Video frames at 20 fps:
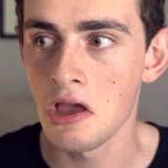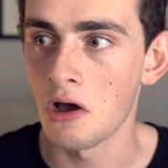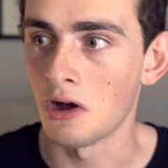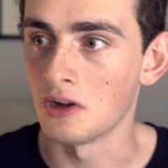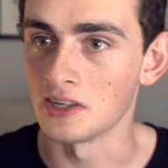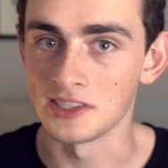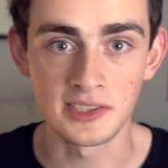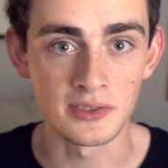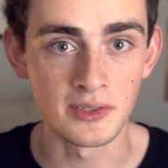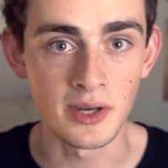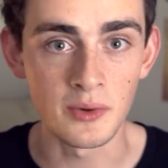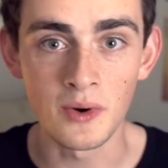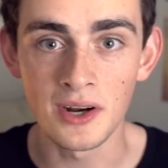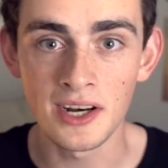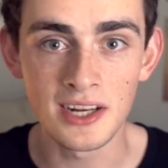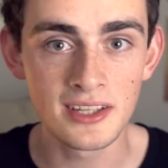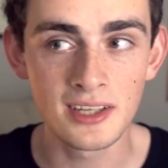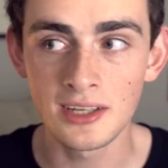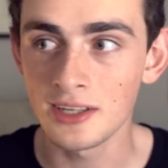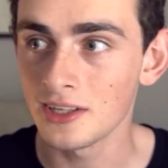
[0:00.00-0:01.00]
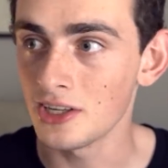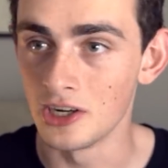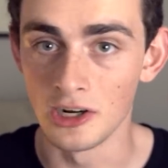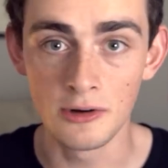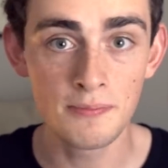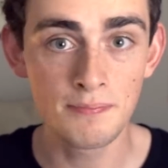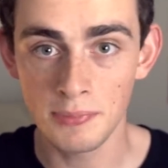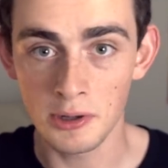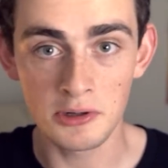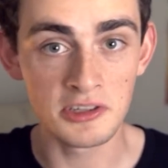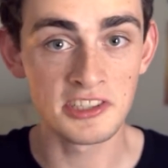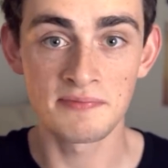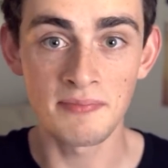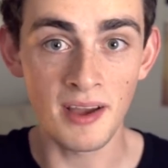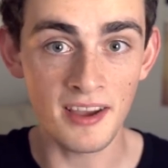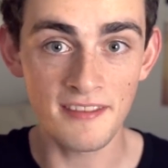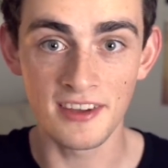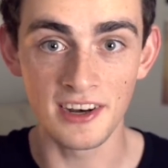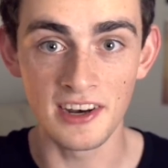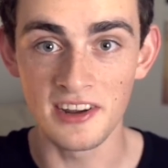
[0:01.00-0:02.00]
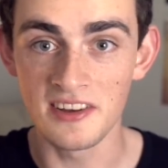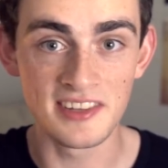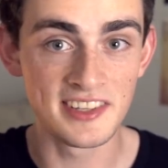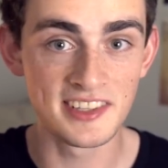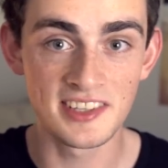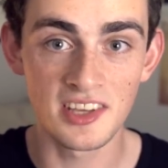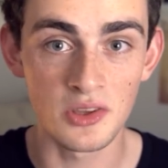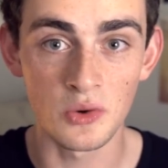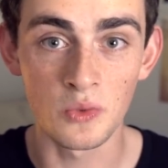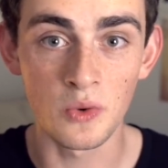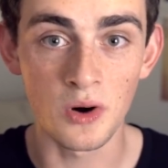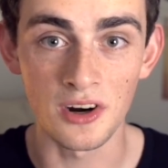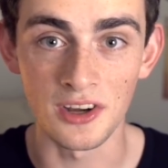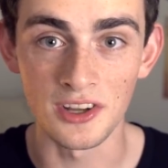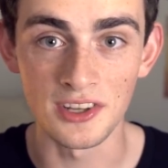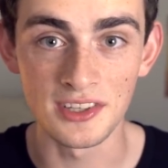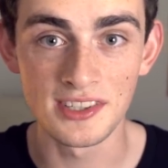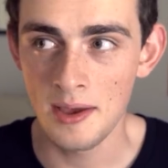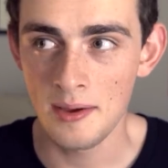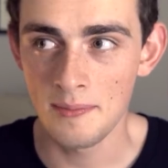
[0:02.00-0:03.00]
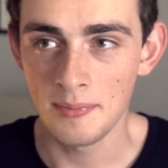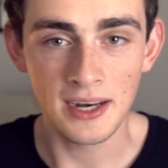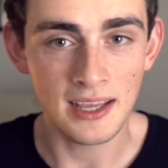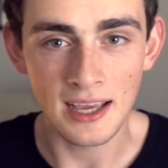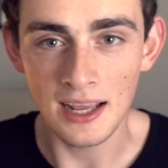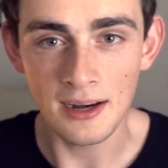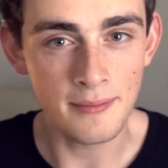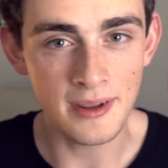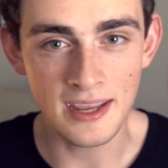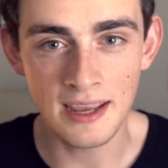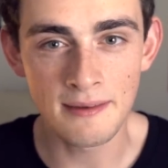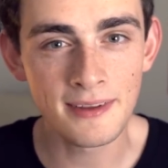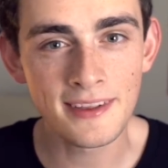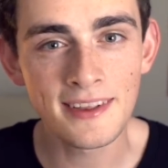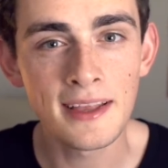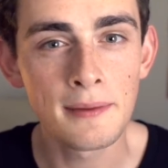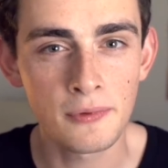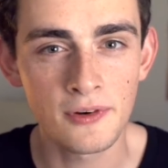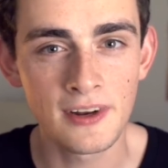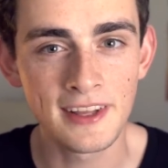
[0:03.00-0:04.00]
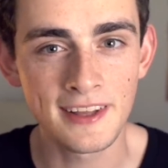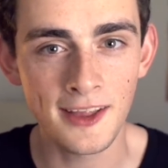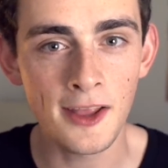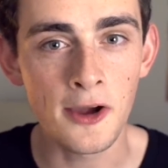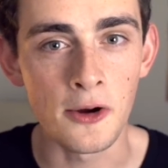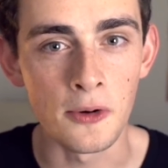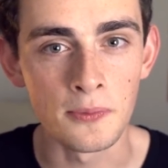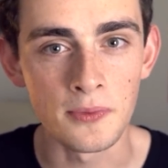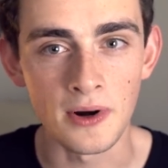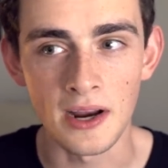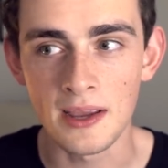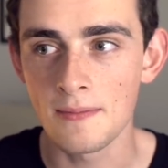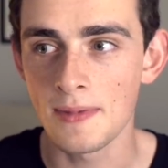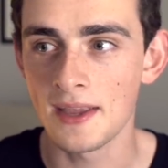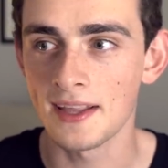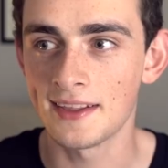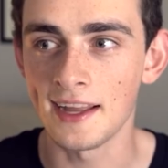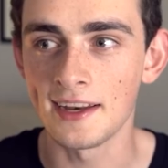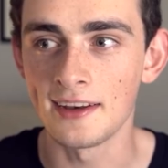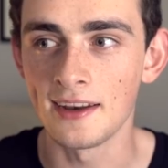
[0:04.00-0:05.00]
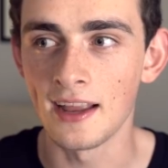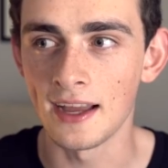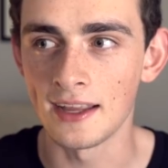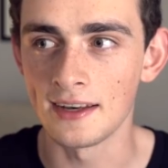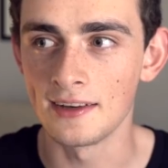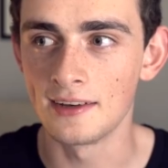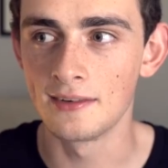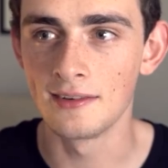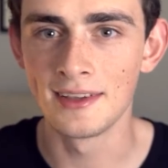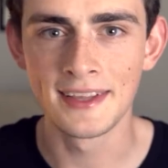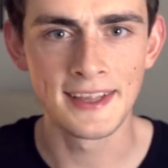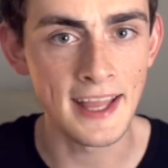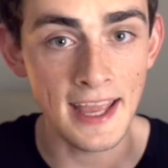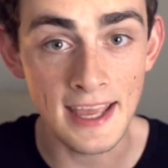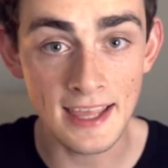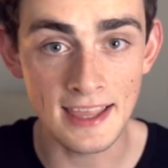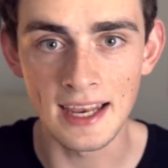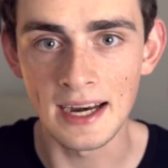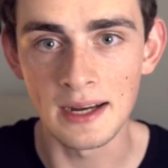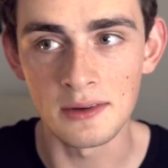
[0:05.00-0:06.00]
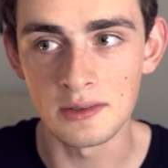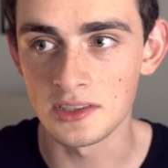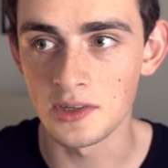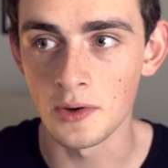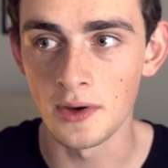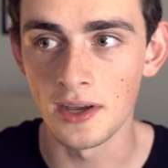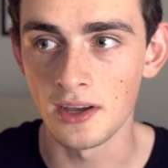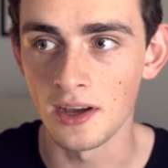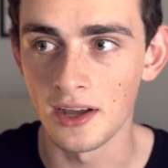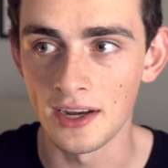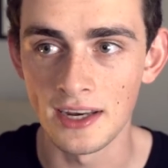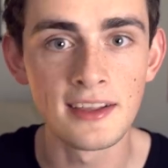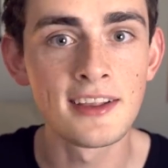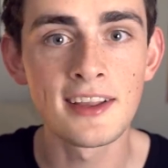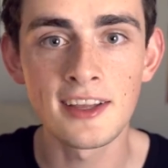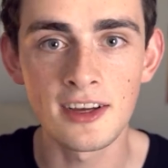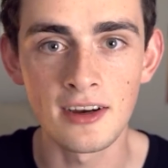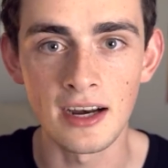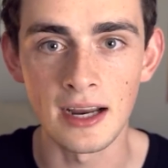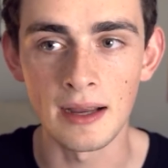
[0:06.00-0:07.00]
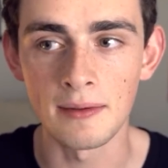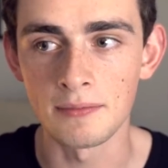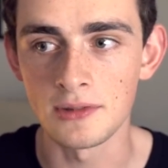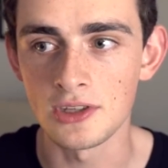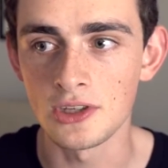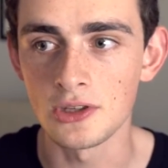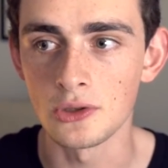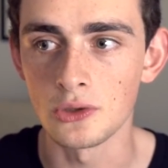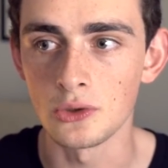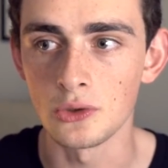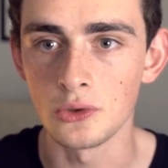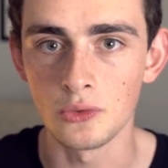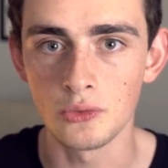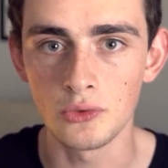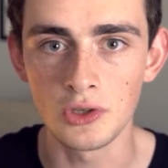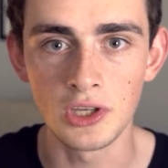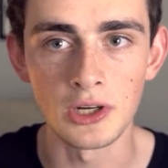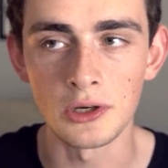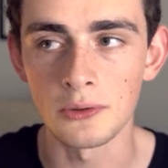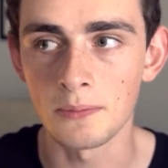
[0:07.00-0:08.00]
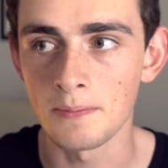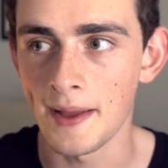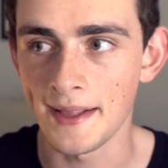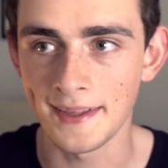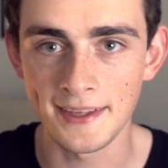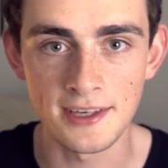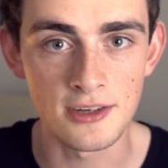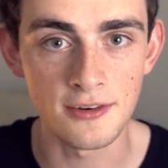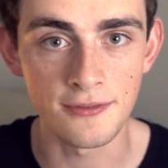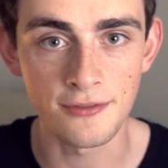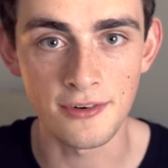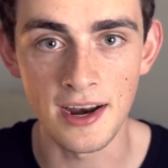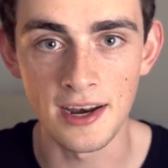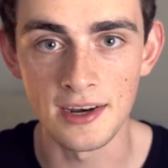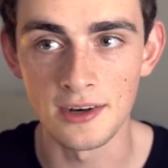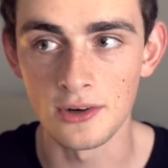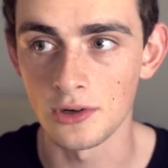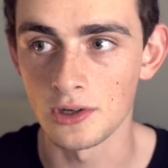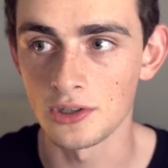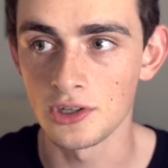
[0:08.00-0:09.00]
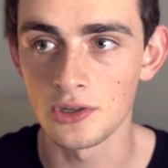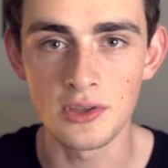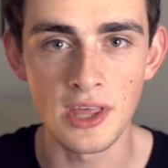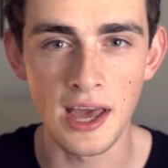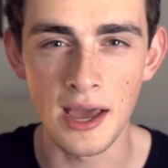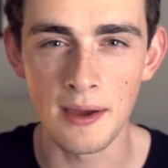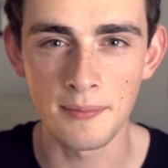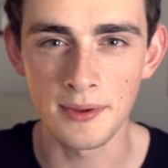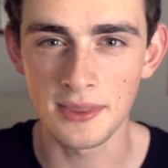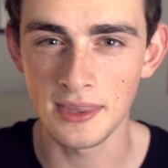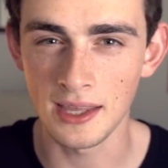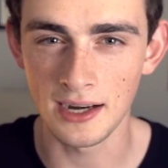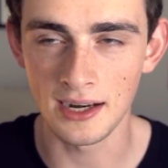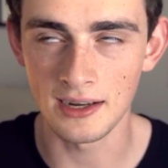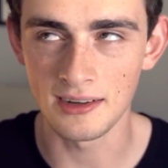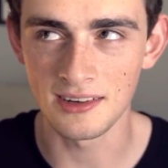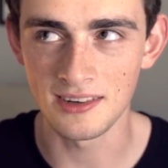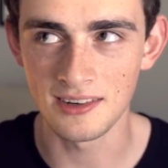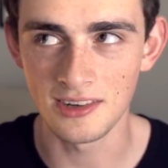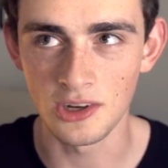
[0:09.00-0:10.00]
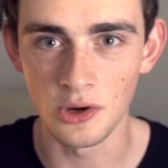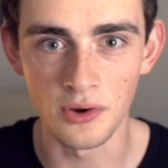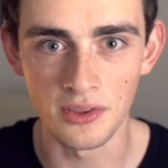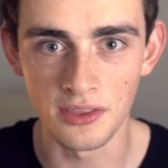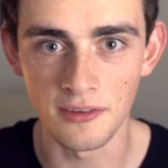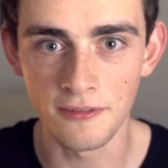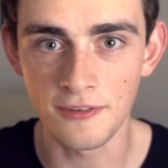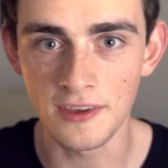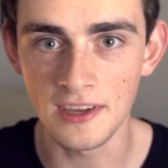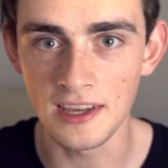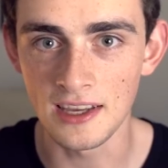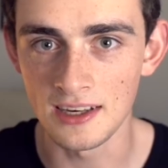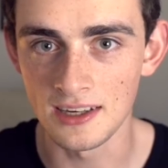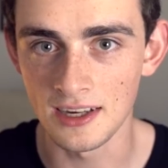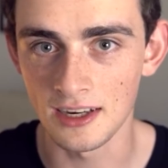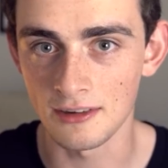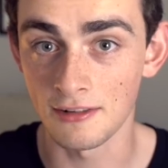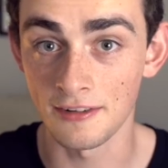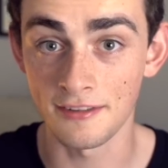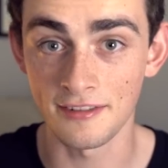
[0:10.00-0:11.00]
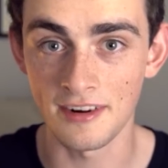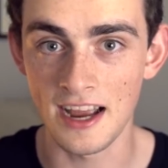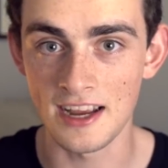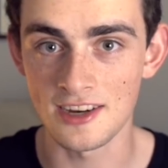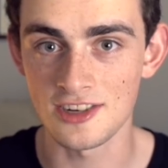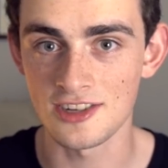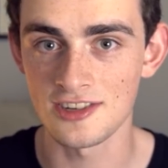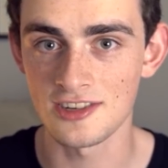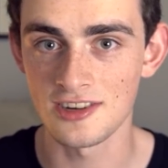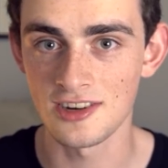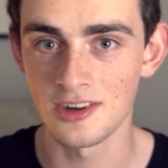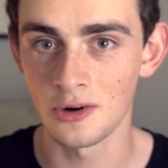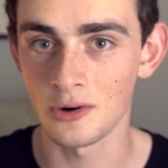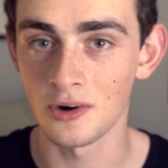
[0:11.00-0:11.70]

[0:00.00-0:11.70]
also, I wanted to, you know, post my videos to the world. But it kind of became a slippery slope, right? Because I'd, I'd, say that I was going on Instagram to, you know, message a friend or do that, but then I'd go on the feed and I'd refresh.